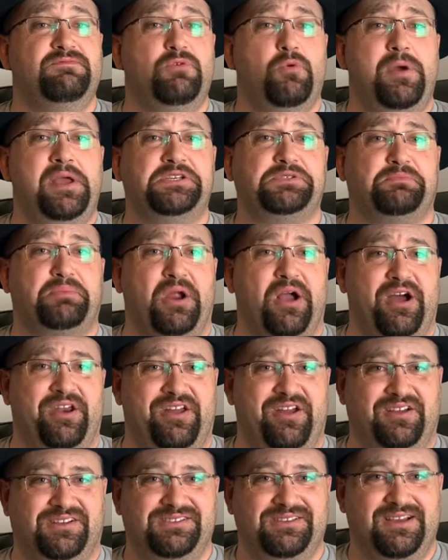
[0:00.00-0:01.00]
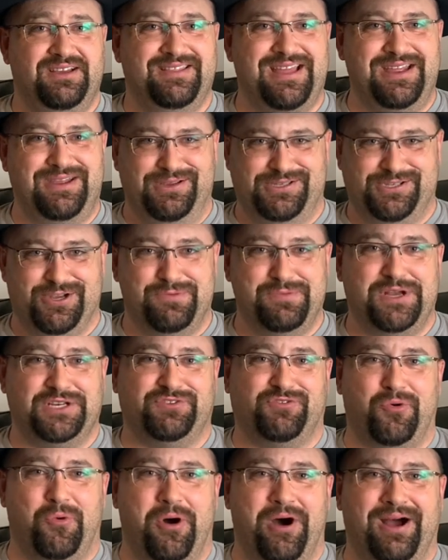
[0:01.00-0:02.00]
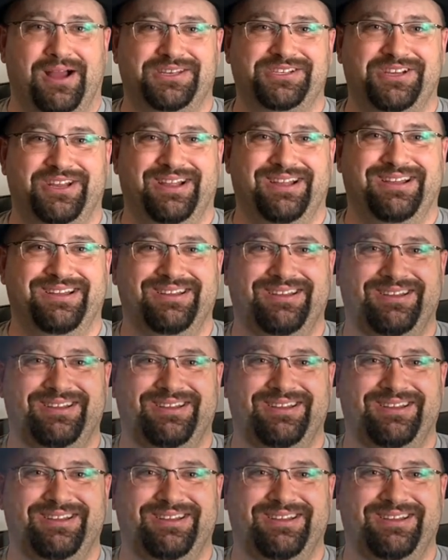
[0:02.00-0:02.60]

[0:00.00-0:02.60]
the West products. Thank you so much for watching.